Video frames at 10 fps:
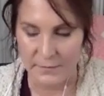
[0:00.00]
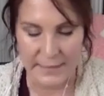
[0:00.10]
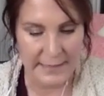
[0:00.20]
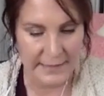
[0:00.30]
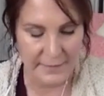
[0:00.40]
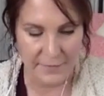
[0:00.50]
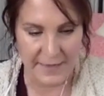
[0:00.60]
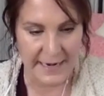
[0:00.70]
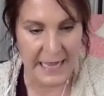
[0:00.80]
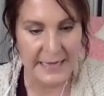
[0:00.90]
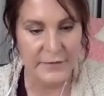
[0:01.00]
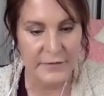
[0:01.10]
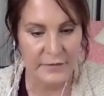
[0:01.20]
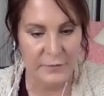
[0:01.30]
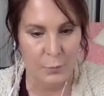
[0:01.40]
any of that. I
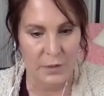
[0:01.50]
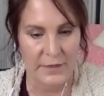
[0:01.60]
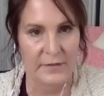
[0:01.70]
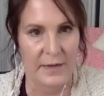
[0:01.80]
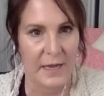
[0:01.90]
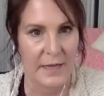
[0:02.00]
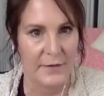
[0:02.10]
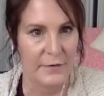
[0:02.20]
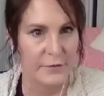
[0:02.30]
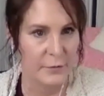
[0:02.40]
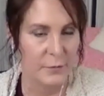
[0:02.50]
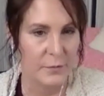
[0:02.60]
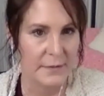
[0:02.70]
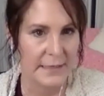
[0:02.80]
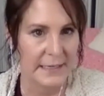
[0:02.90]
just want to undo
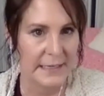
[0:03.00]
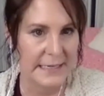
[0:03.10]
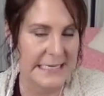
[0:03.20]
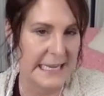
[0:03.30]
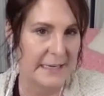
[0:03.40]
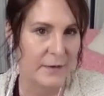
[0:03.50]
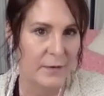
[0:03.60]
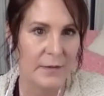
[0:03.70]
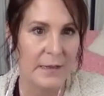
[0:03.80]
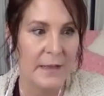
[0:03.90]
and untangle